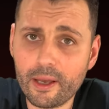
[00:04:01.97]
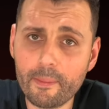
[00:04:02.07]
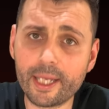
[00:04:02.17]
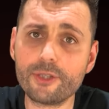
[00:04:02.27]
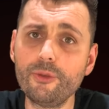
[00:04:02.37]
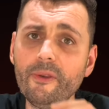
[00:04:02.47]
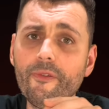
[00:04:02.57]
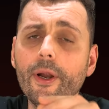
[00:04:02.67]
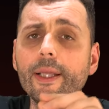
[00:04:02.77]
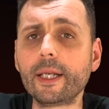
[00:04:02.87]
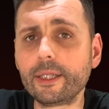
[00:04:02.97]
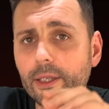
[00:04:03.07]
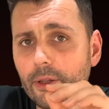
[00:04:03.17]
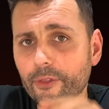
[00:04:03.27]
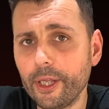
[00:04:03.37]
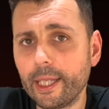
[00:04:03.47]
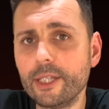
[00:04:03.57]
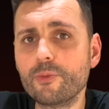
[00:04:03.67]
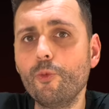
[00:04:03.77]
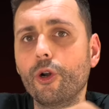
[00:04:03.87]
Because to be fair, analytical thinking
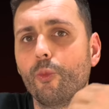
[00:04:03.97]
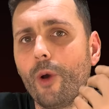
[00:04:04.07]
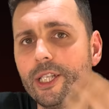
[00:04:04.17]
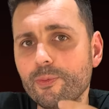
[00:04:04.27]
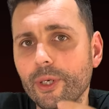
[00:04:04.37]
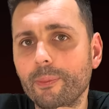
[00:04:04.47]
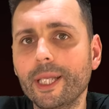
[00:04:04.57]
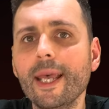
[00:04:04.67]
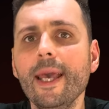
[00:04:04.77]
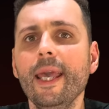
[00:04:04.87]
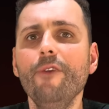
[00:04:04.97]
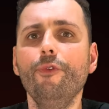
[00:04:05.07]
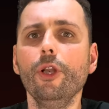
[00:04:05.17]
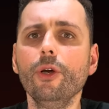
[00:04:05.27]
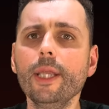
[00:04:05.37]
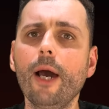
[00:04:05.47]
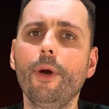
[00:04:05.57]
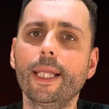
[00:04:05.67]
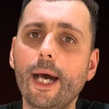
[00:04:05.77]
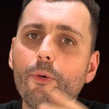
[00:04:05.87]
is more widespread, but if we look now
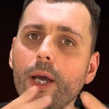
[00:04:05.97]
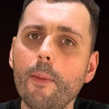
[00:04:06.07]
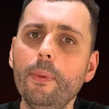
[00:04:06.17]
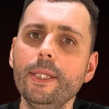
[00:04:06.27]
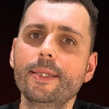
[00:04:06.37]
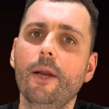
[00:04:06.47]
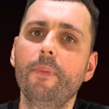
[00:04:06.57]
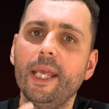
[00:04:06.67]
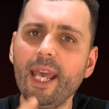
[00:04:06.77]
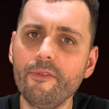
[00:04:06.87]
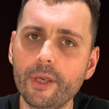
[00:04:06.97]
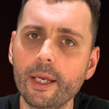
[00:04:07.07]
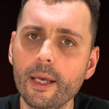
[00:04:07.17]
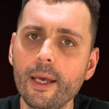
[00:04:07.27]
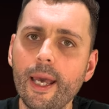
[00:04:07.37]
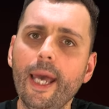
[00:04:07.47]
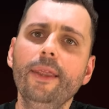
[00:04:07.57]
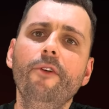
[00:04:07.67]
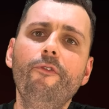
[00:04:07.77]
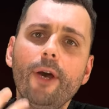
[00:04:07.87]
at how companies are behaving,
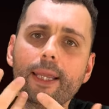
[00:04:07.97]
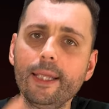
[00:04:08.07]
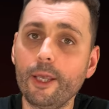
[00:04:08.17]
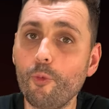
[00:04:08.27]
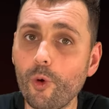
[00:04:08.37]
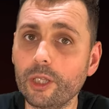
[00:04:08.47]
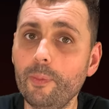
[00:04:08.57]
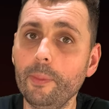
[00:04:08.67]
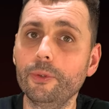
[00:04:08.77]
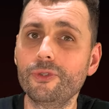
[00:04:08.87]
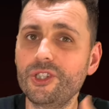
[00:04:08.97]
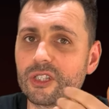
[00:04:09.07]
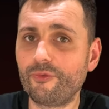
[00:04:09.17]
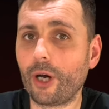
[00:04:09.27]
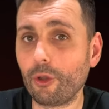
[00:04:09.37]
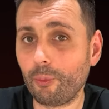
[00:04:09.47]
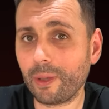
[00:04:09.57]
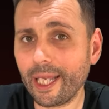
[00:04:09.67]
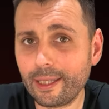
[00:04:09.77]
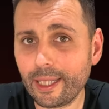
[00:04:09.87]
and the fact that they want people to just follow
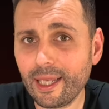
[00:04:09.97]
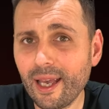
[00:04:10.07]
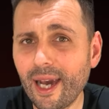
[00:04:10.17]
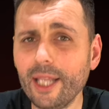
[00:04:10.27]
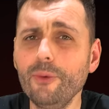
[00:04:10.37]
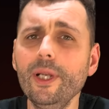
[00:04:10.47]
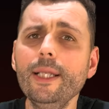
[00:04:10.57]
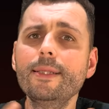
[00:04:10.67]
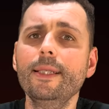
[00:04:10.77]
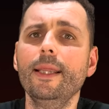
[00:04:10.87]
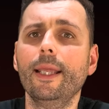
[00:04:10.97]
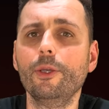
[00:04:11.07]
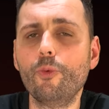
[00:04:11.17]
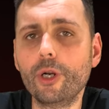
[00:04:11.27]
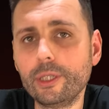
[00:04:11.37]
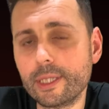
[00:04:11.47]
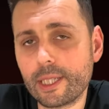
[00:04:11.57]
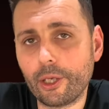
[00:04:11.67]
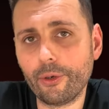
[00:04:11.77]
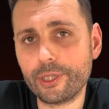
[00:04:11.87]
blindly, I don't really see that the world is
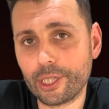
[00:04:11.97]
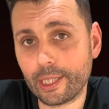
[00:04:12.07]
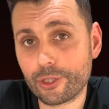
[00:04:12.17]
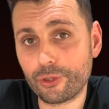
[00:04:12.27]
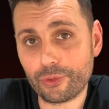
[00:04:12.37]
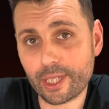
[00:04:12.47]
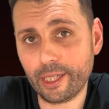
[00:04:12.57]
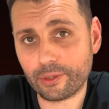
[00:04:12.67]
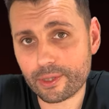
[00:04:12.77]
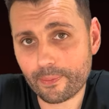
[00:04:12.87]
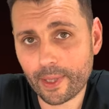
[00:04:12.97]
encouraging these two skills.